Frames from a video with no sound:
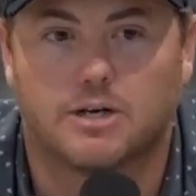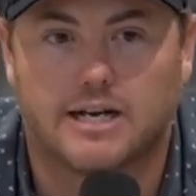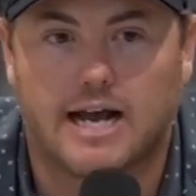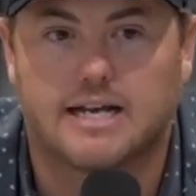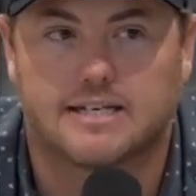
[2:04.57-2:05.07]
it
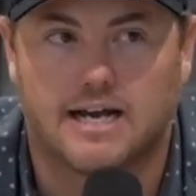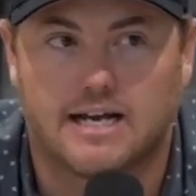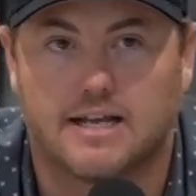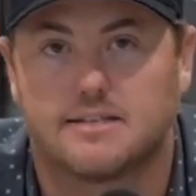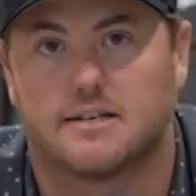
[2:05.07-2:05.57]
has an
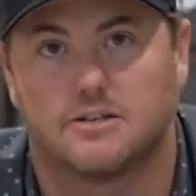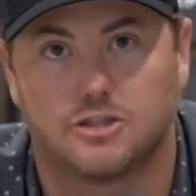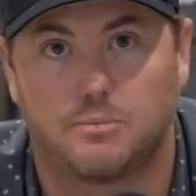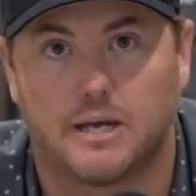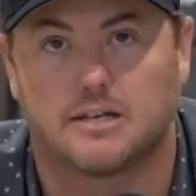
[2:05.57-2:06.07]
ILS and a
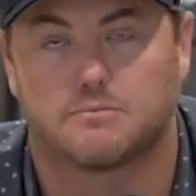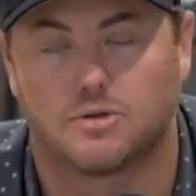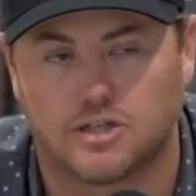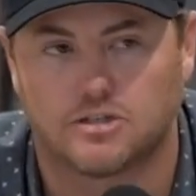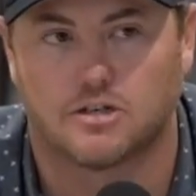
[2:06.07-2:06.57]
GPS
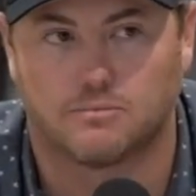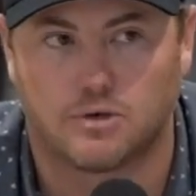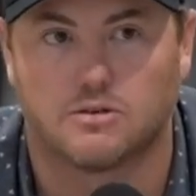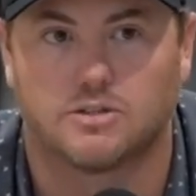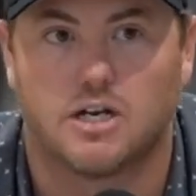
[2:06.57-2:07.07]
precision
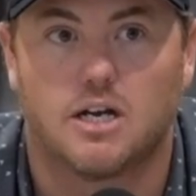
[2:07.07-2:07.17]
approach,